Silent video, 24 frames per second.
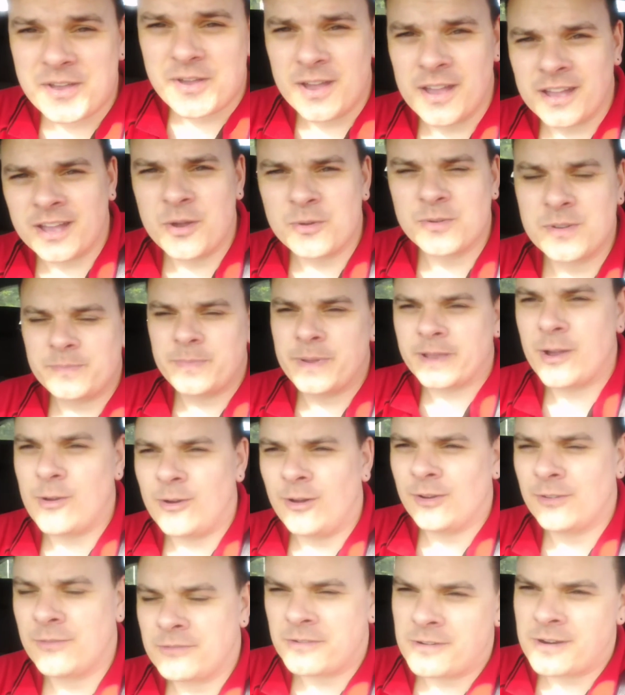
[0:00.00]
Are going to pick
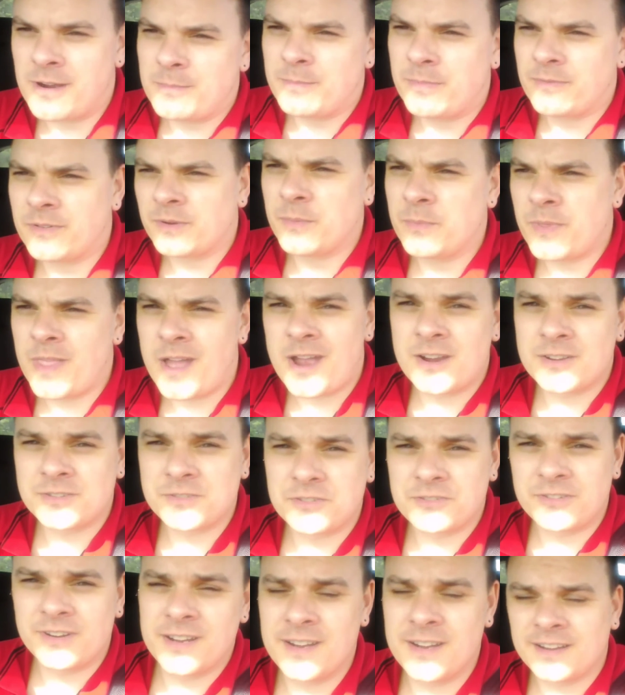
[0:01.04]
Oliver up from
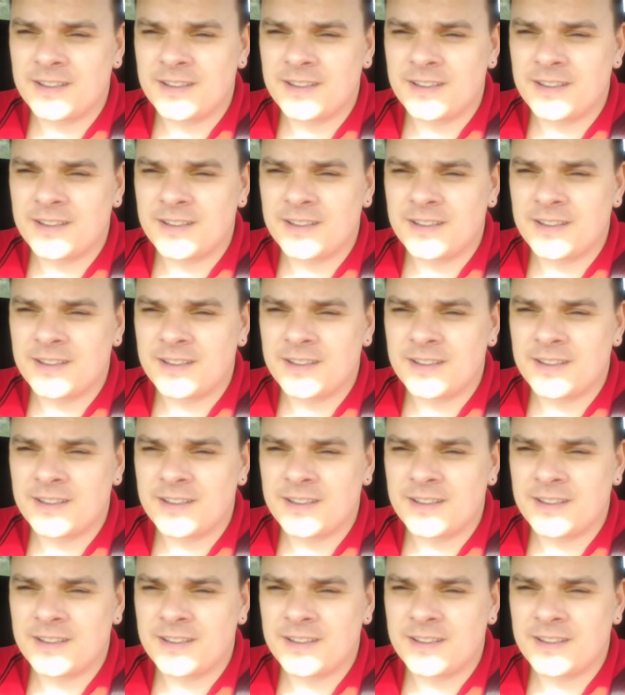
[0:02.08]
nursery.